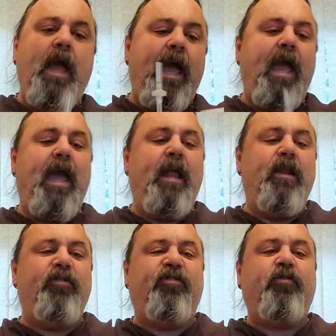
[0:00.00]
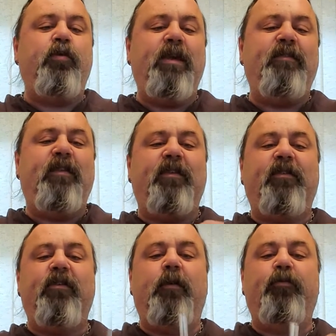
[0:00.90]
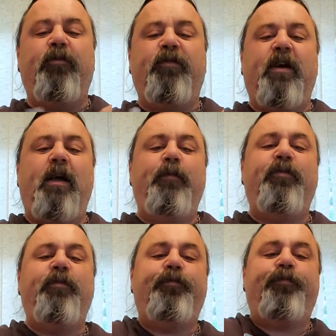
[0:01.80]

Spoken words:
and squeeze this a number of times,